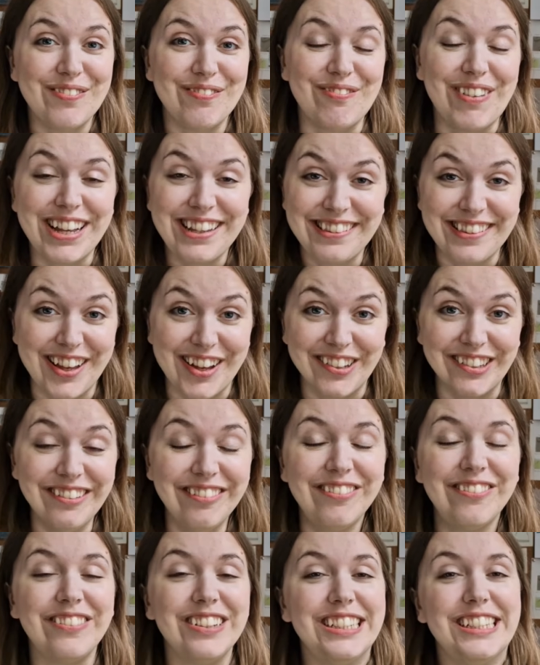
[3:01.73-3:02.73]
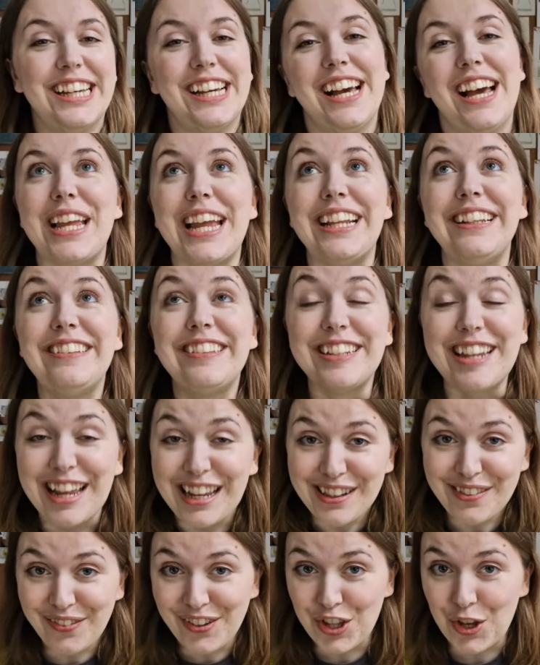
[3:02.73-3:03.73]
myself. In
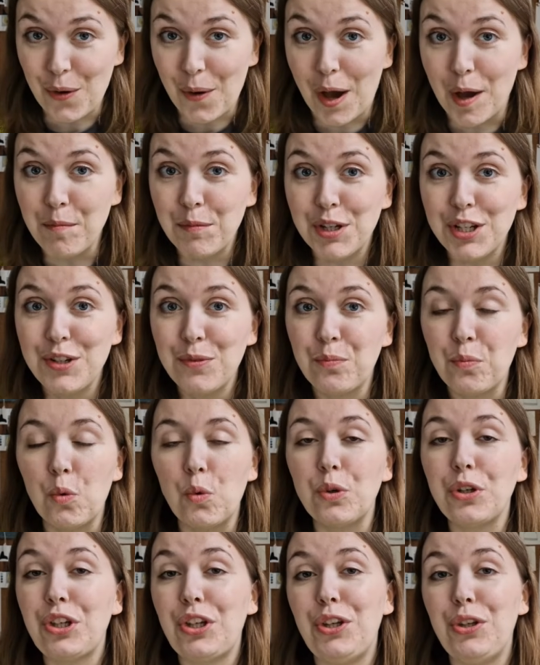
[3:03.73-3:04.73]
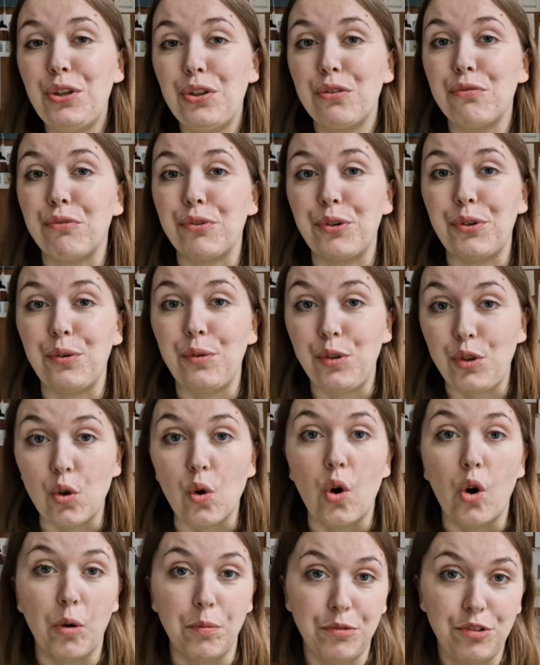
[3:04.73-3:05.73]
today's video, I'm going to walk you through
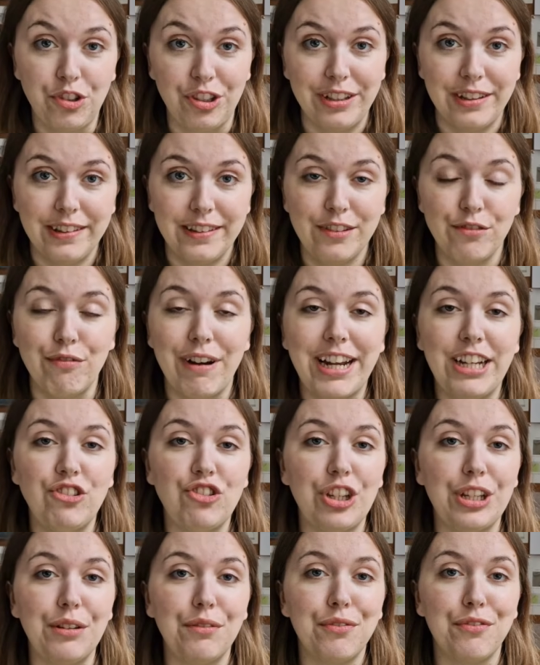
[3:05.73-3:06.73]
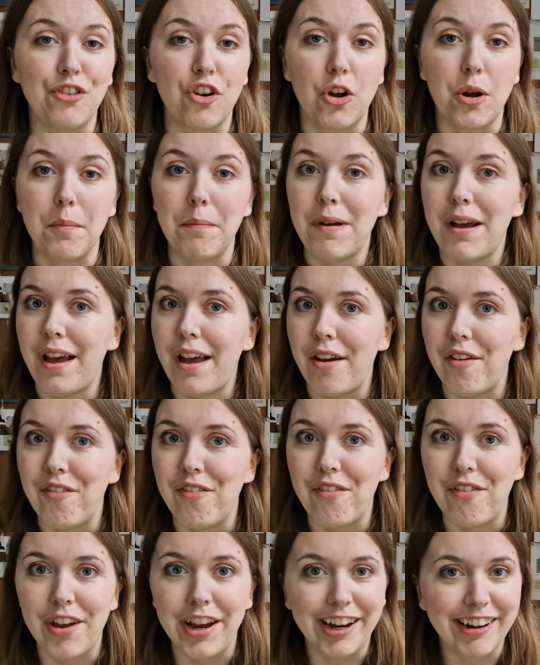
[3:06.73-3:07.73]
your options, ranging from a
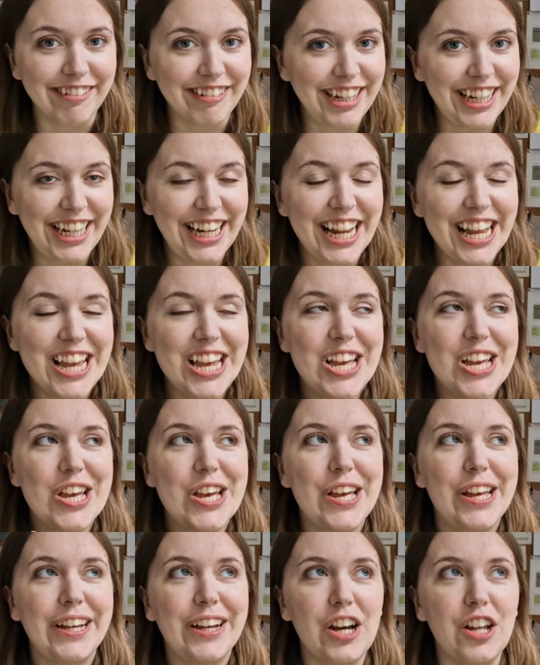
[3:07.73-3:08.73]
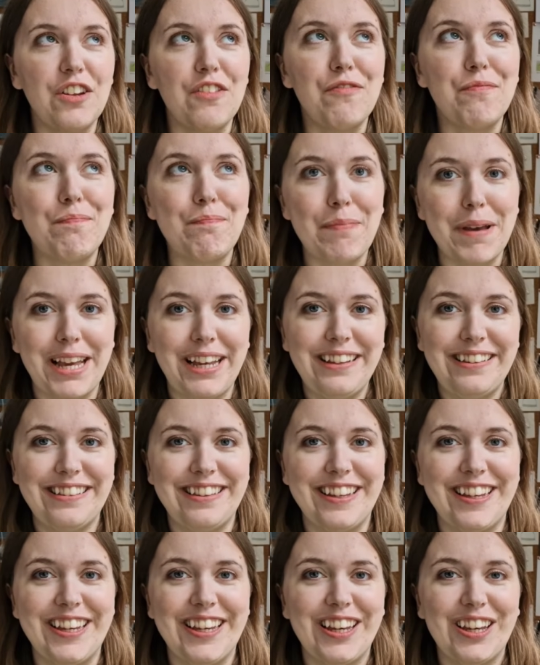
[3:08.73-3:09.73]
very kind of
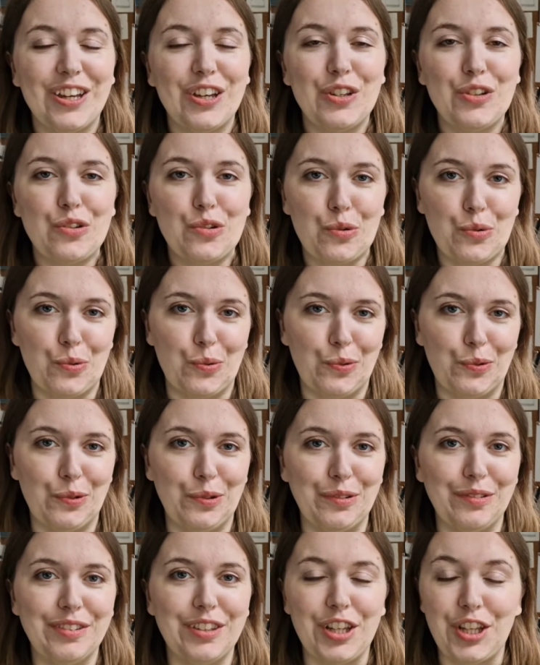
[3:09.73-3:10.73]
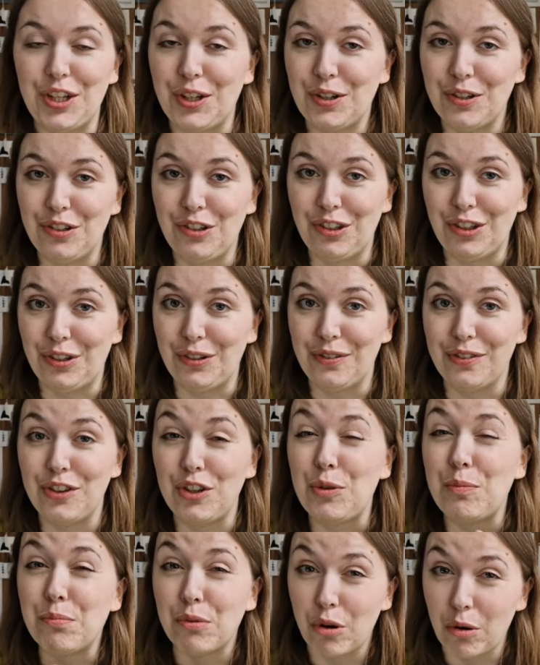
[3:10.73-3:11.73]
basic tool that you can use that
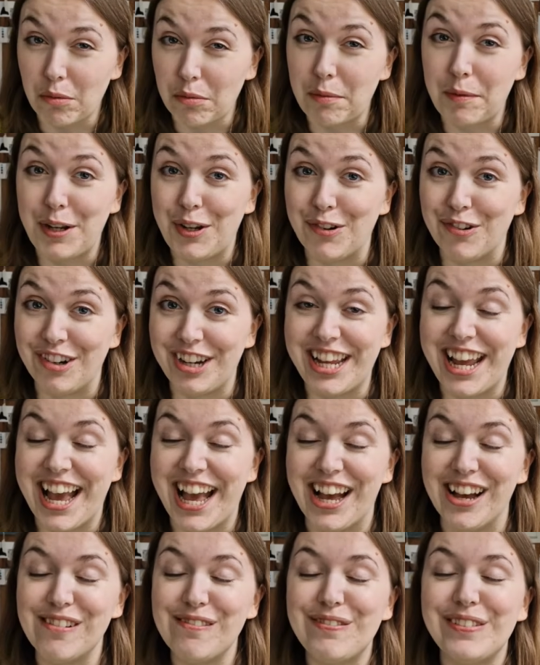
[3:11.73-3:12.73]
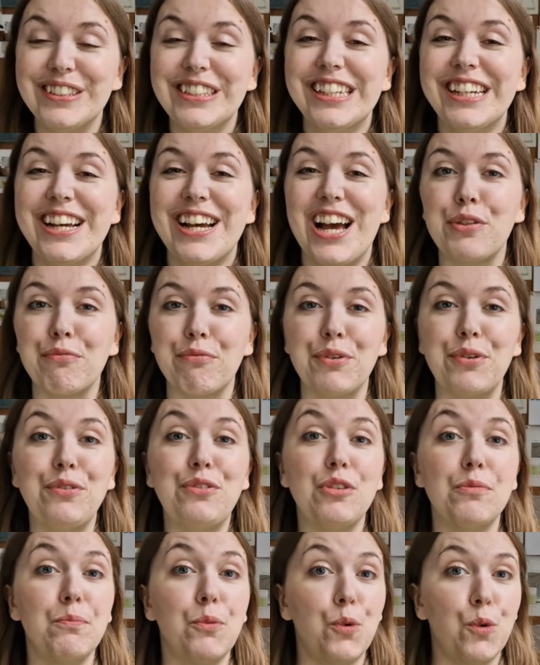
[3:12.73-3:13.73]
you probably already have, through
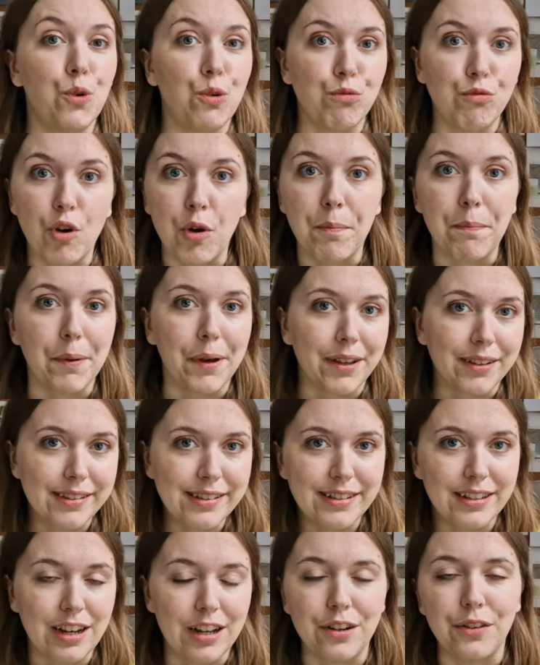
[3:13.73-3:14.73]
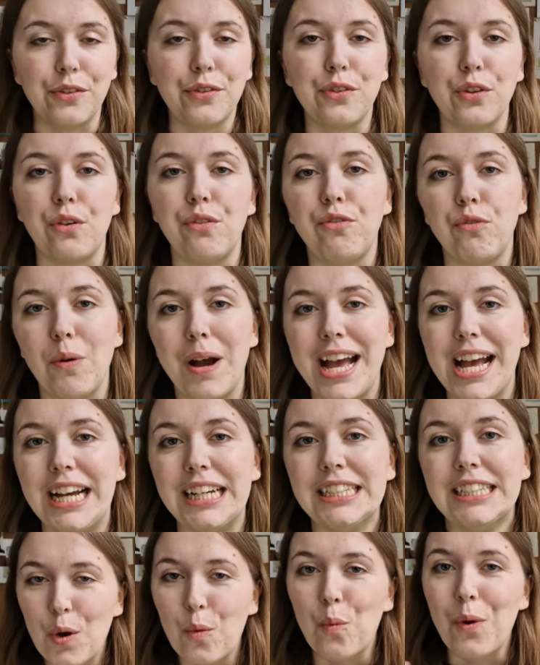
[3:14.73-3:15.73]
to more robust kind of software.
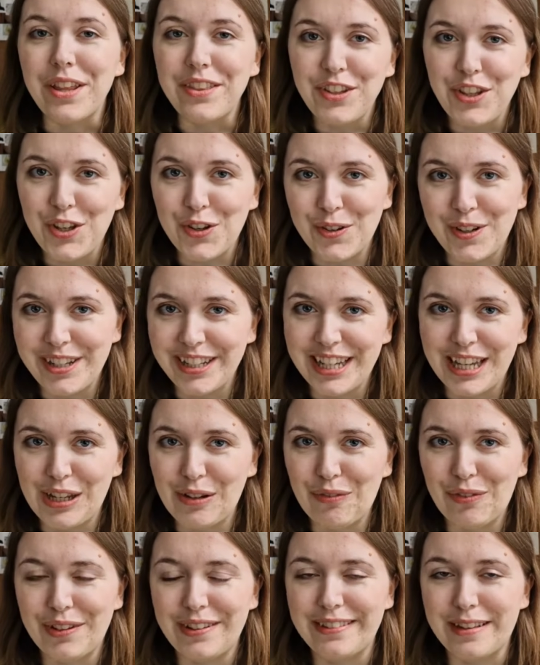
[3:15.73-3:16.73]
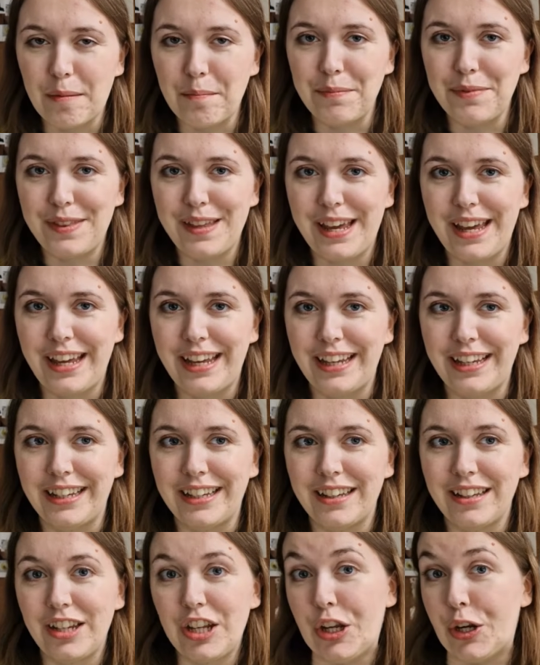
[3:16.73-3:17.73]
Whether you're looking for something,
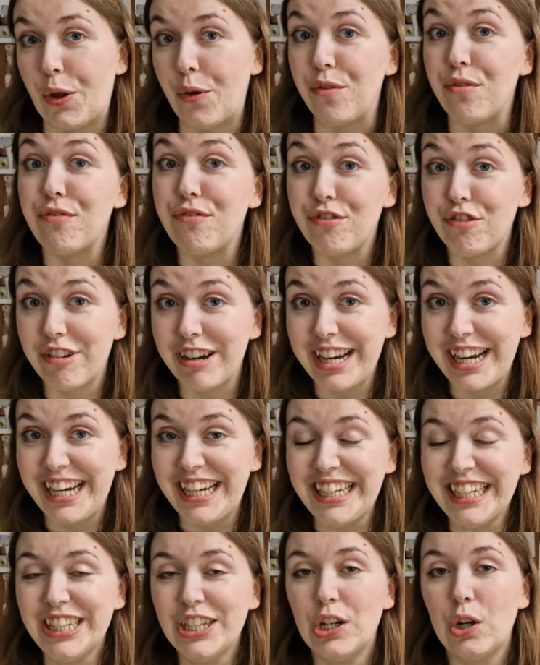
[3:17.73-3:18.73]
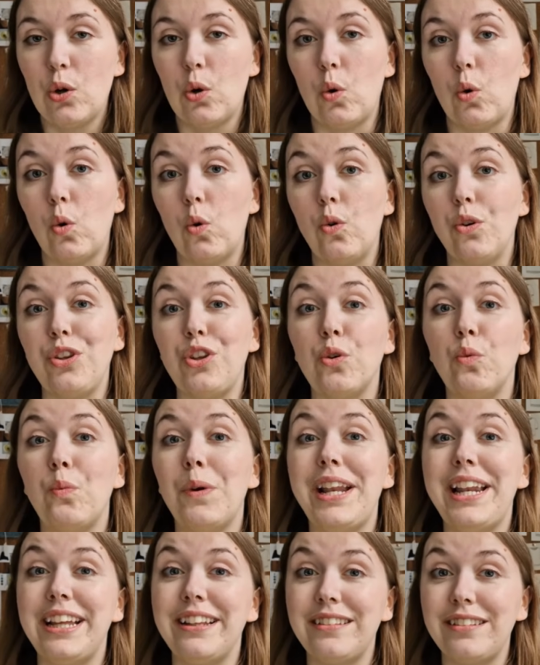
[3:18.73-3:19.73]
free, or you're
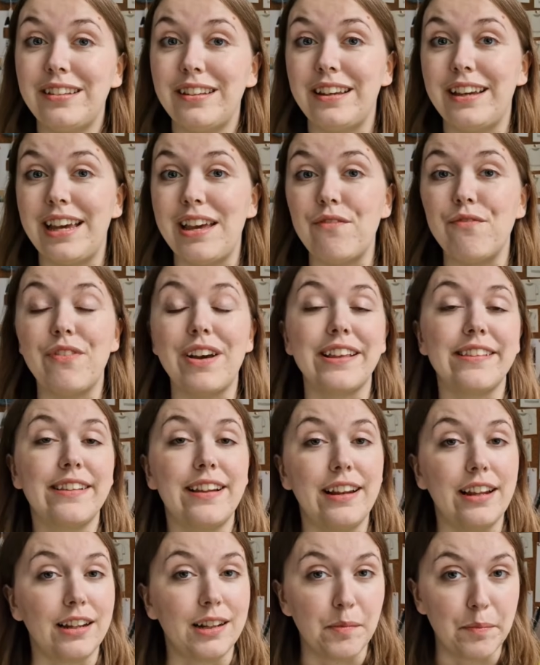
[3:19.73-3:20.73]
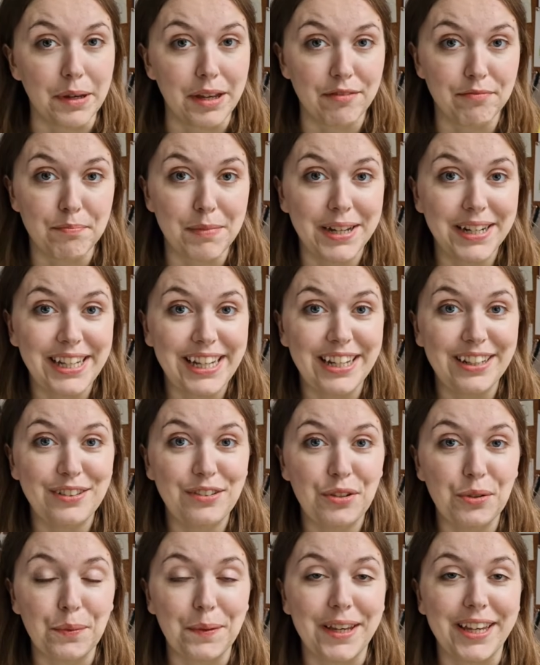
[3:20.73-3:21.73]
willing to invest a little bit of money
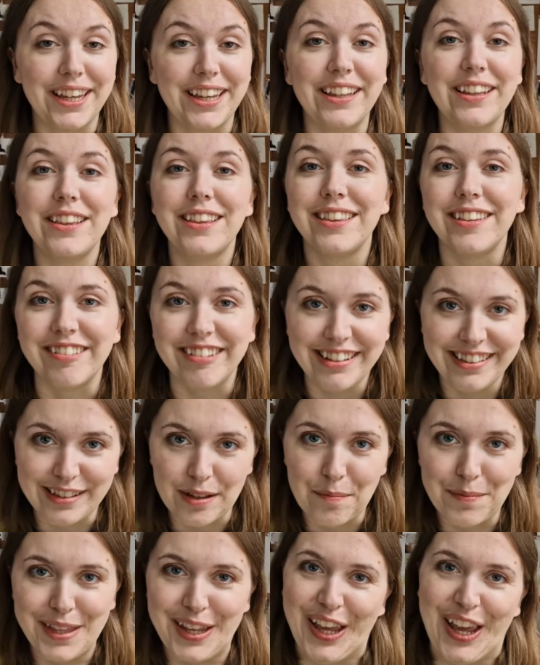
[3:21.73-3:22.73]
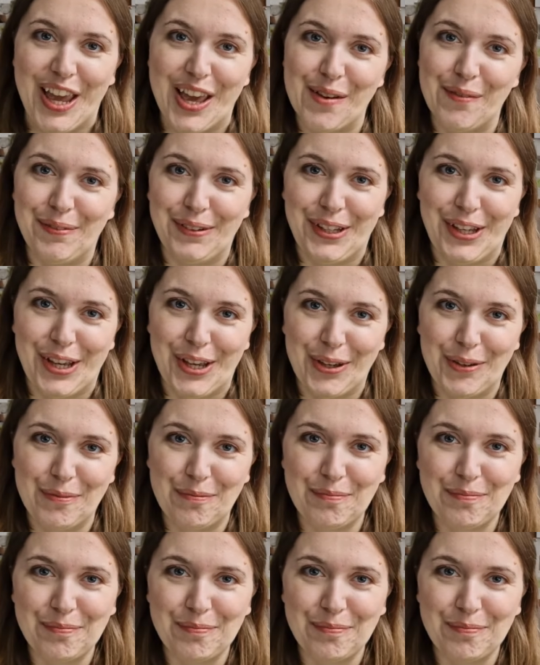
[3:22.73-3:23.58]
into it, there is something here for you.